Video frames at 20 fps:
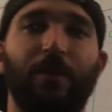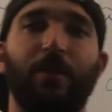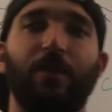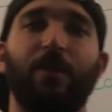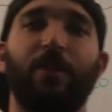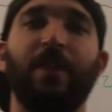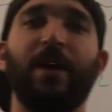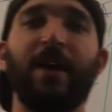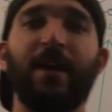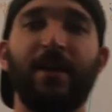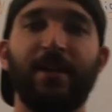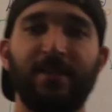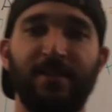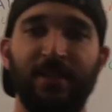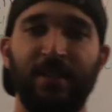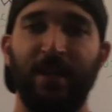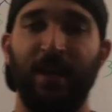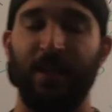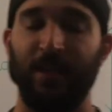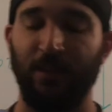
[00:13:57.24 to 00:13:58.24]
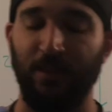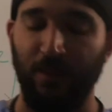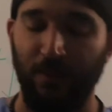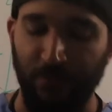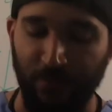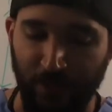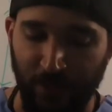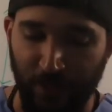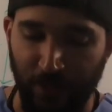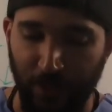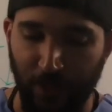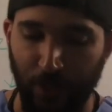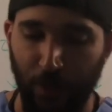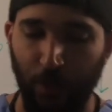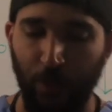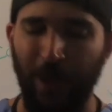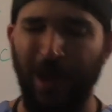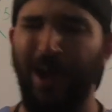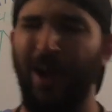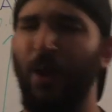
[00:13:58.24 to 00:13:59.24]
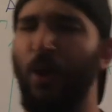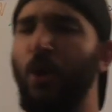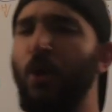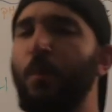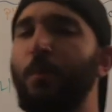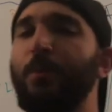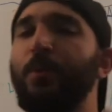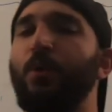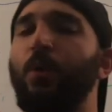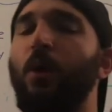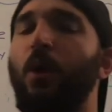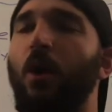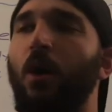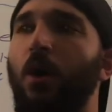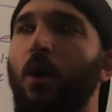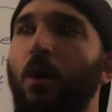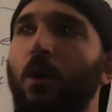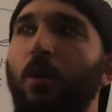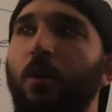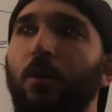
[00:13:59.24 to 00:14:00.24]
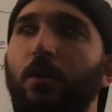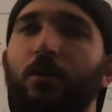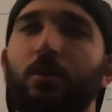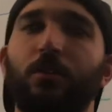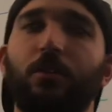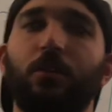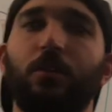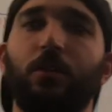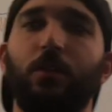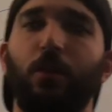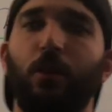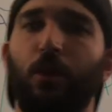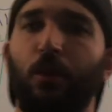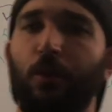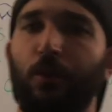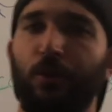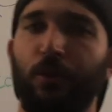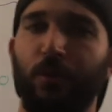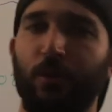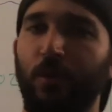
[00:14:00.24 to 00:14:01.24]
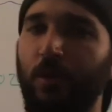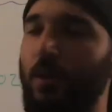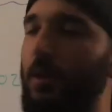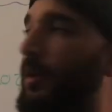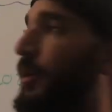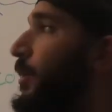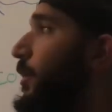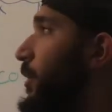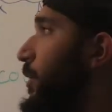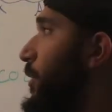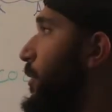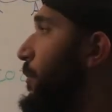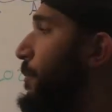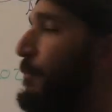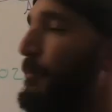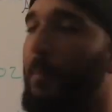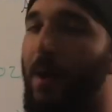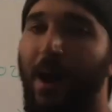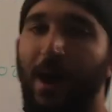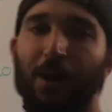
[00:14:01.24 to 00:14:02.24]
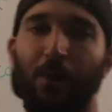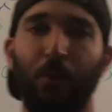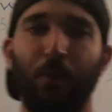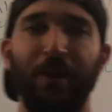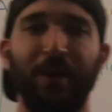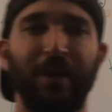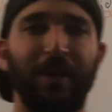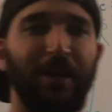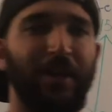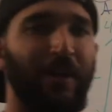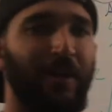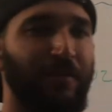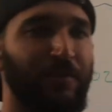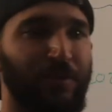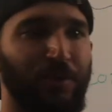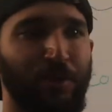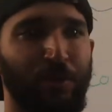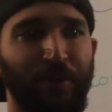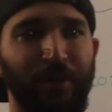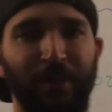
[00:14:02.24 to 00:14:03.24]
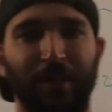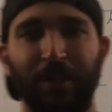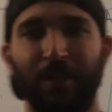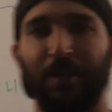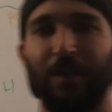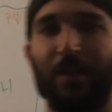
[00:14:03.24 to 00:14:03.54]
that is the end of the video. I hope you all learned my way of doing